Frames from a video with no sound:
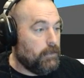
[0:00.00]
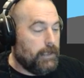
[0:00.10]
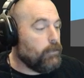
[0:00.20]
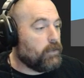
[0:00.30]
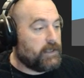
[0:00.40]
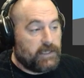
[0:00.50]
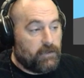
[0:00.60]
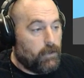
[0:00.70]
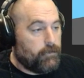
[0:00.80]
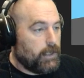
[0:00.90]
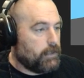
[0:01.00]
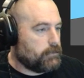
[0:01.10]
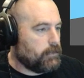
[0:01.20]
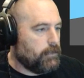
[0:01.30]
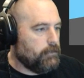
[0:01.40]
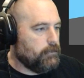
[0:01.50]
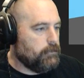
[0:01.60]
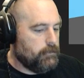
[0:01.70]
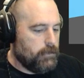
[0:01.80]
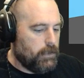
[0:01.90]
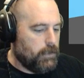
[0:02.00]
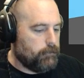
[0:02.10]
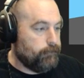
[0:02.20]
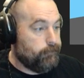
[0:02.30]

I do it because I love it, honestly. I